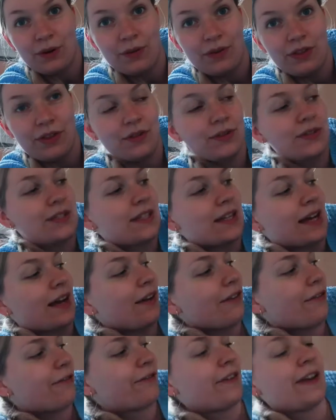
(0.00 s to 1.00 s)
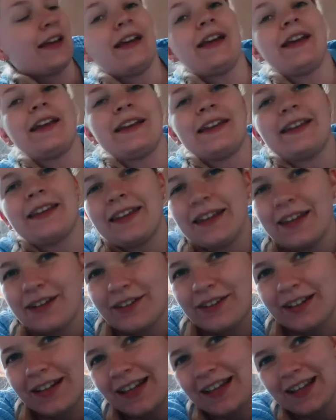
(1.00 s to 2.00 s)
with you stuff,
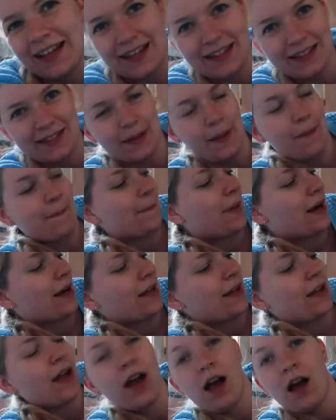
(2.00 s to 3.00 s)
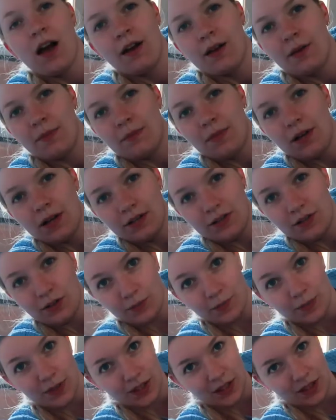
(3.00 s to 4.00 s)
here is my
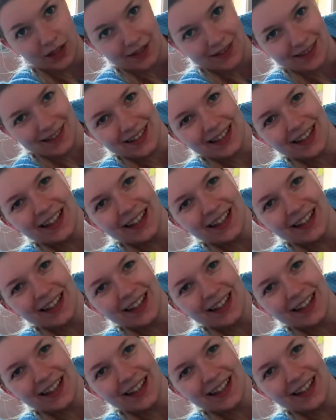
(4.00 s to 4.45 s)
masterpiece,